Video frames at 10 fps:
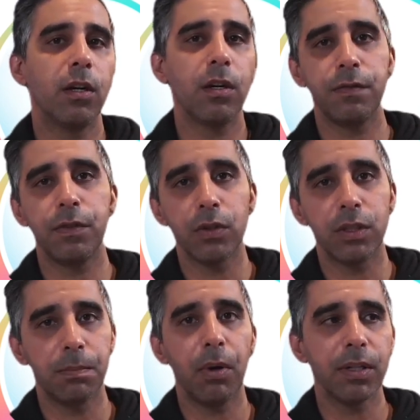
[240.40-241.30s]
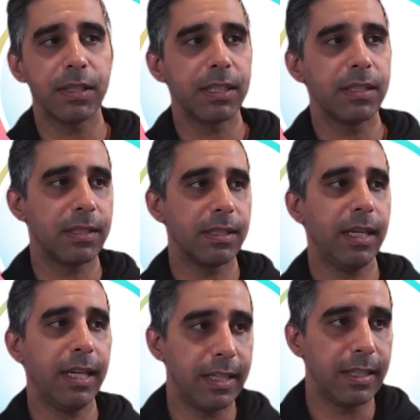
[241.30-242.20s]
of your deposits
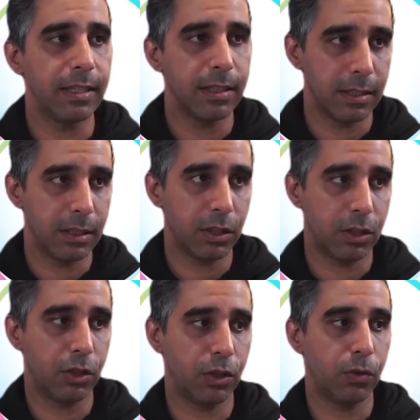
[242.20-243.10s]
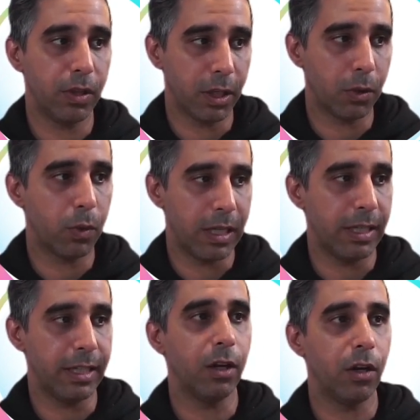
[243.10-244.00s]
into
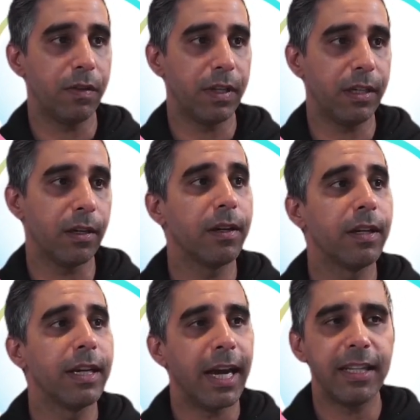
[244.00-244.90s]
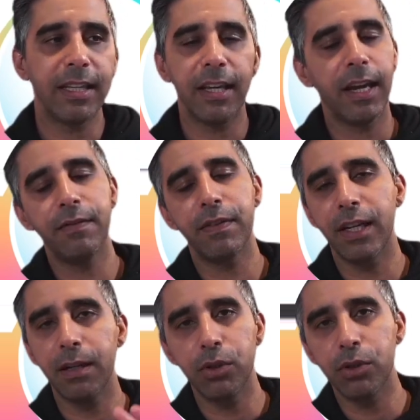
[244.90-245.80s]
liquidity over here. And they have
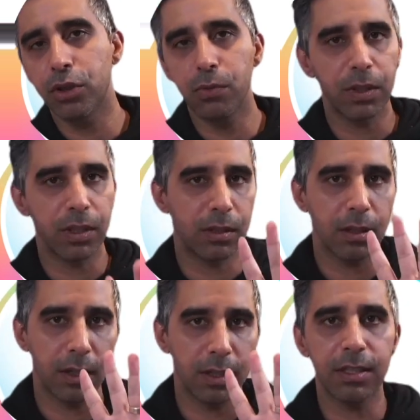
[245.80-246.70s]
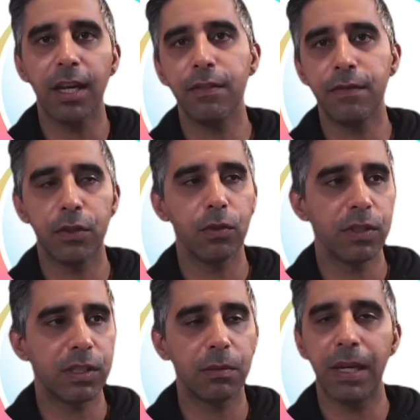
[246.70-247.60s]
enabled you with a ton of
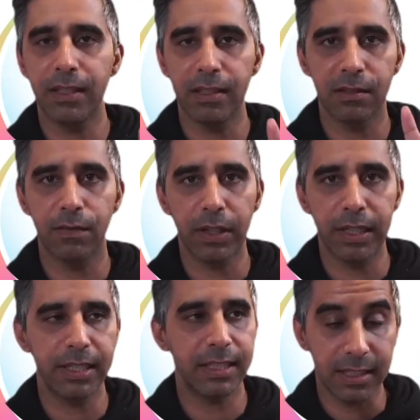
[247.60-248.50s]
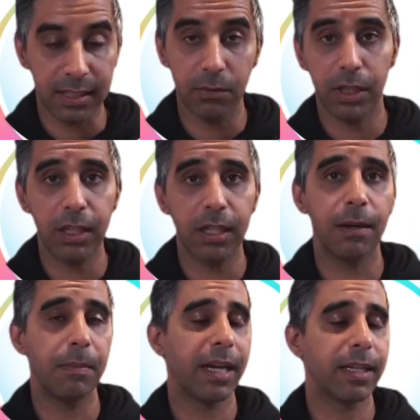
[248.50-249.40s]
tools to make this very easy. So we're going to
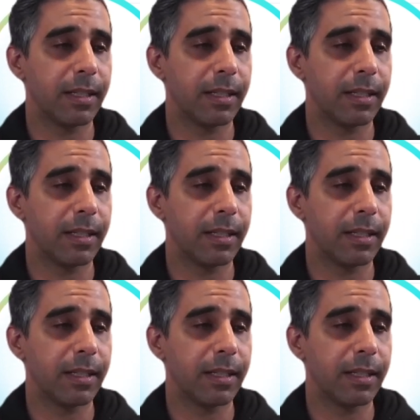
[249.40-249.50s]
come back to